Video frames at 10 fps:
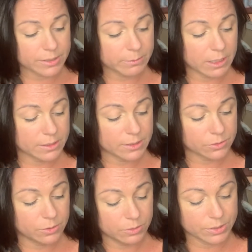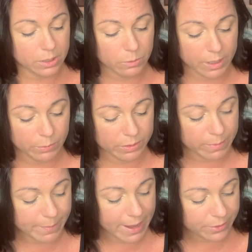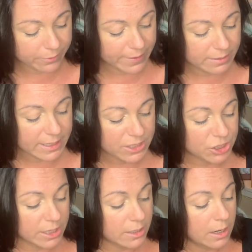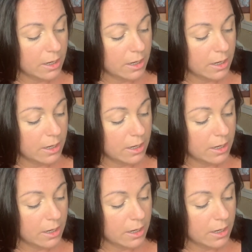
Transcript: I'm gonna start working with my powder foundation.